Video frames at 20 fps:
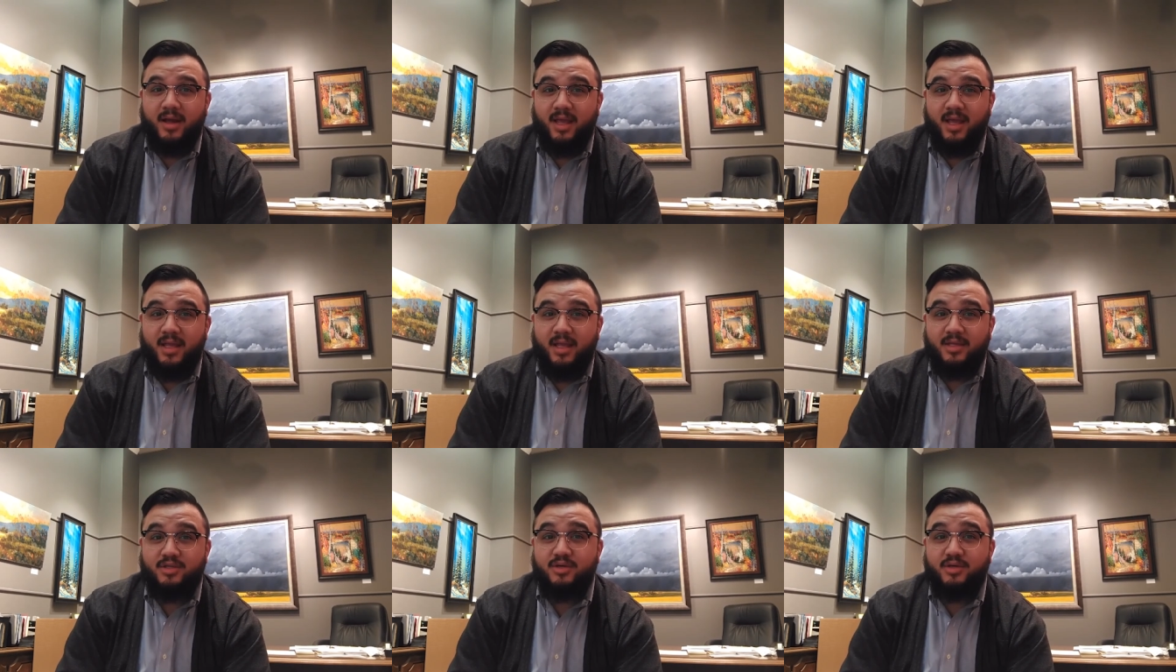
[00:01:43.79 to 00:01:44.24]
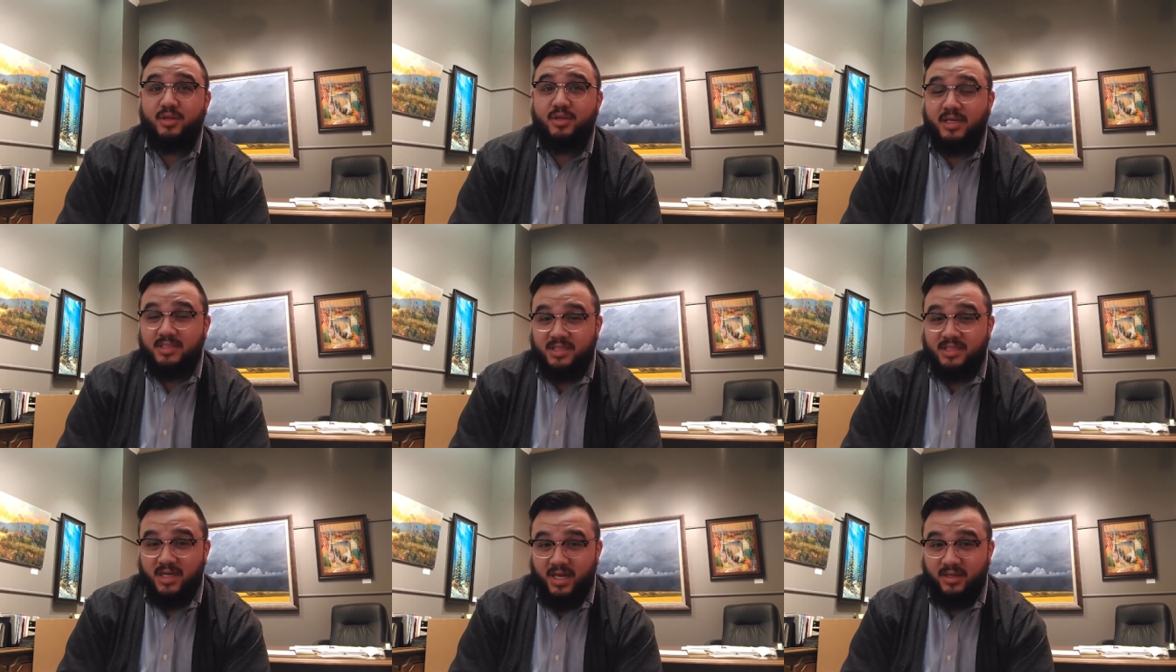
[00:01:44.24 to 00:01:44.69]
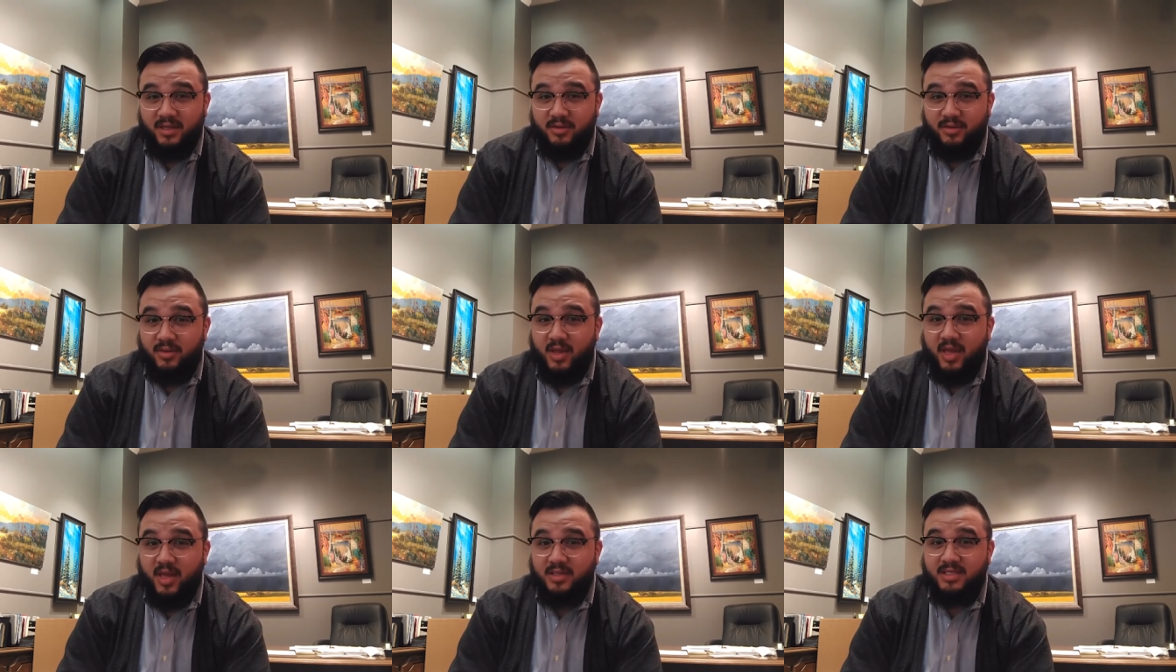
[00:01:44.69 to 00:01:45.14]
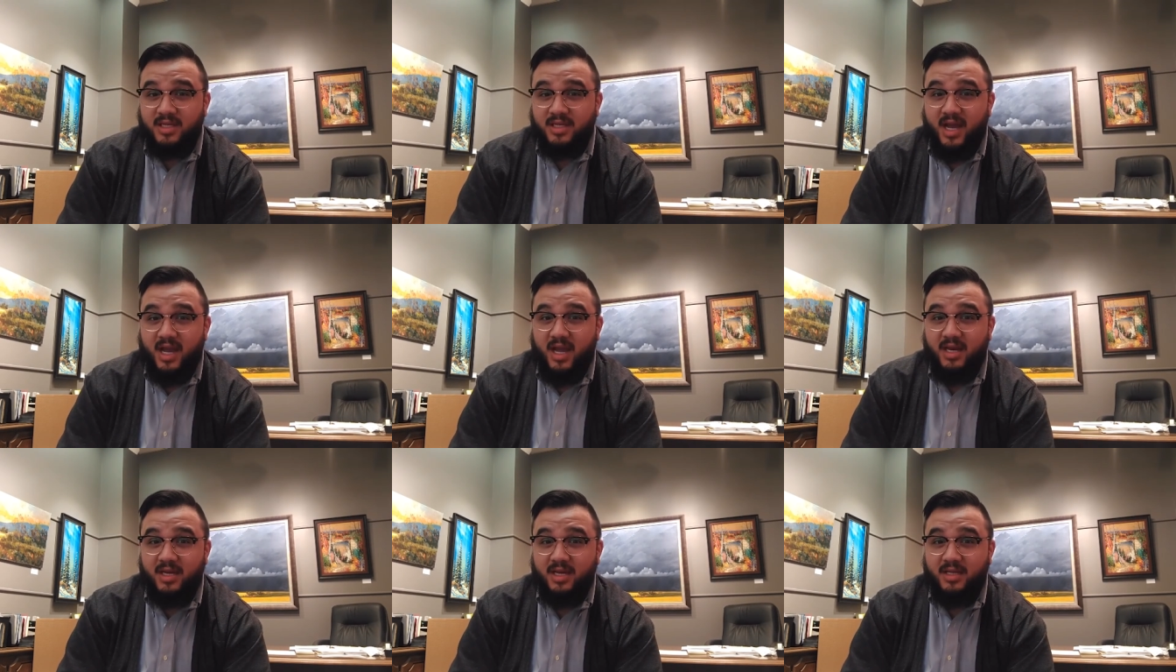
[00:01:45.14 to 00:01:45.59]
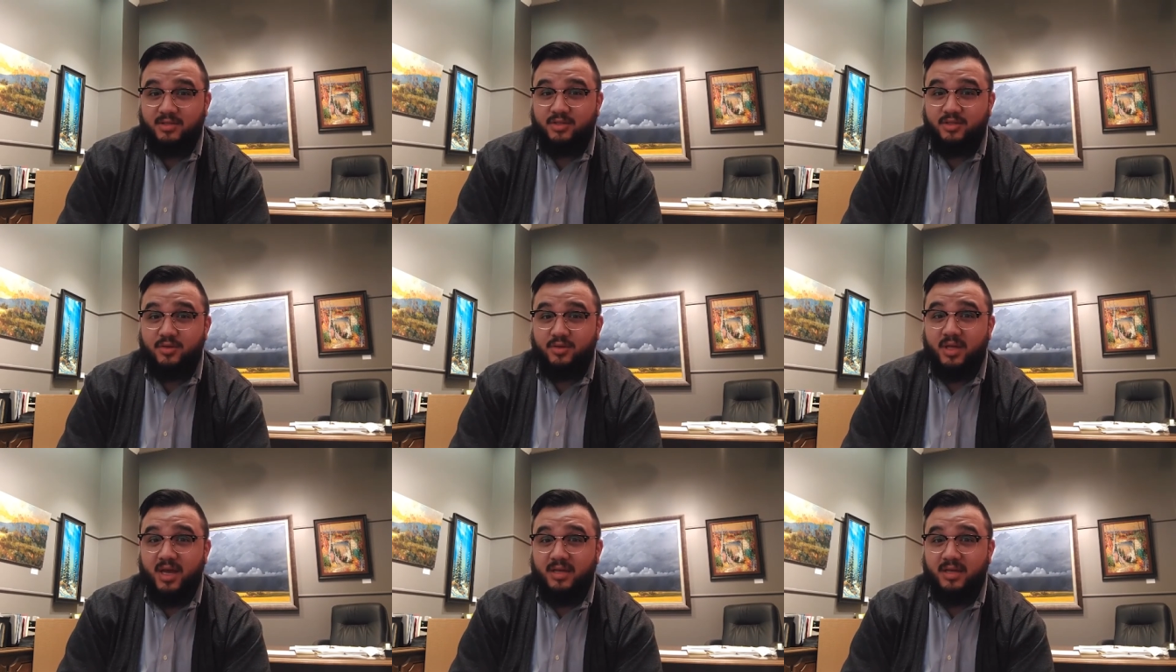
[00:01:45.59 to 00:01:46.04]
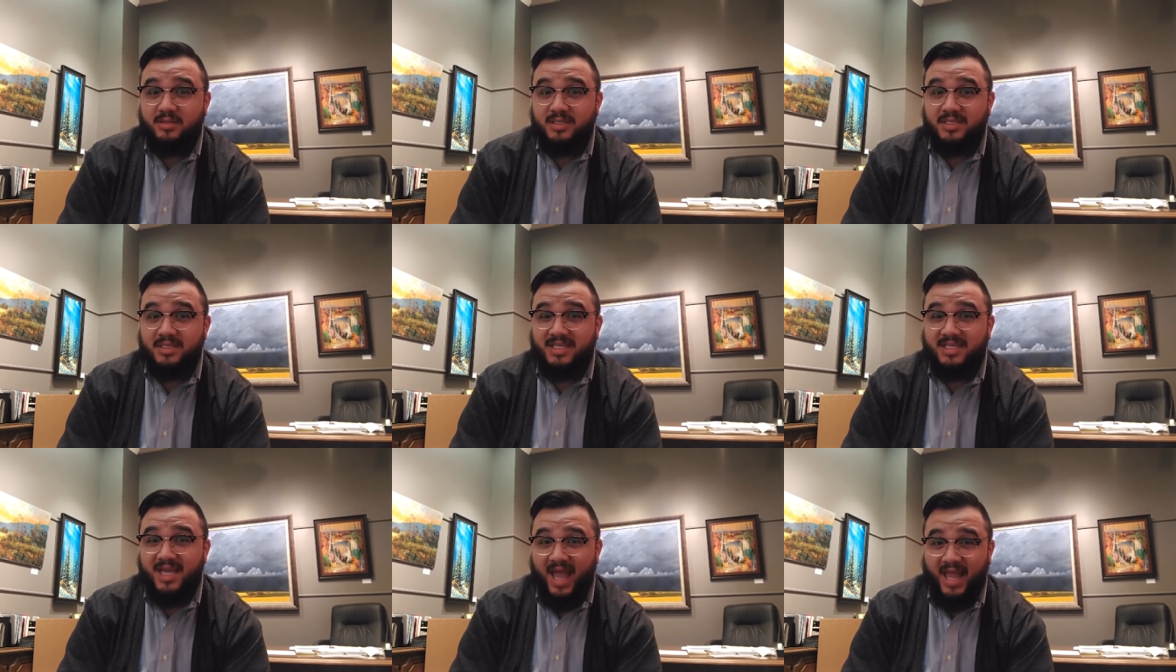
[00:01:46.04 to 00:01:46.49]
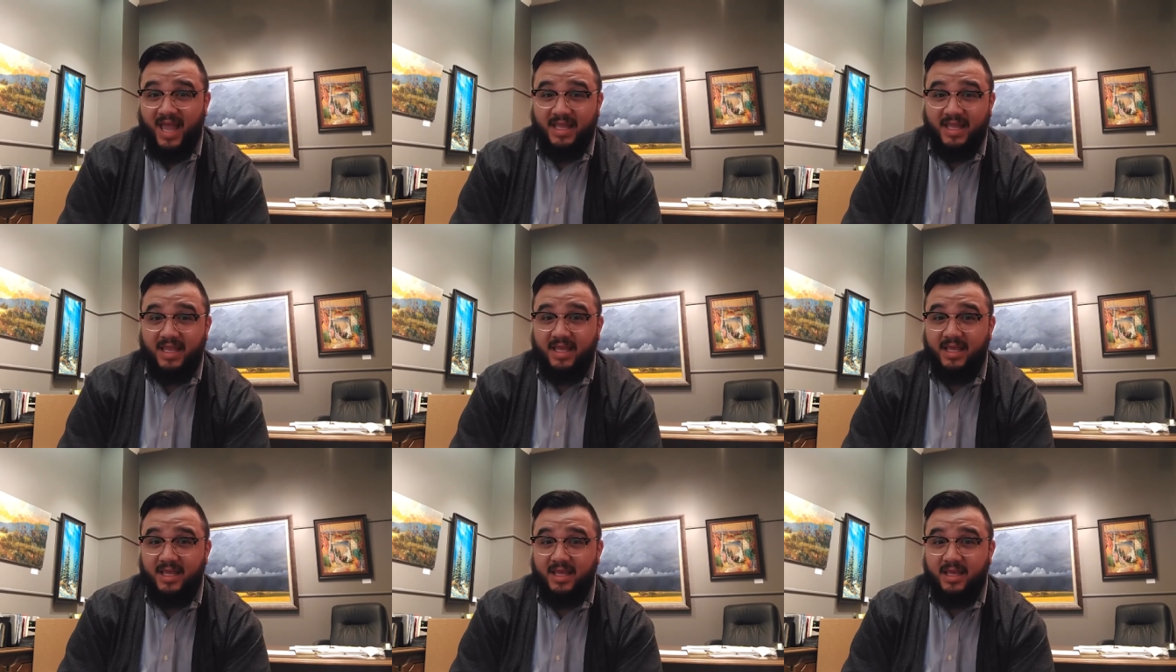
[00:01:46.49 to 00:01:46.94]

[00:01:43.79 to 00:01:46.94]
in 2008, 2009, and 2010.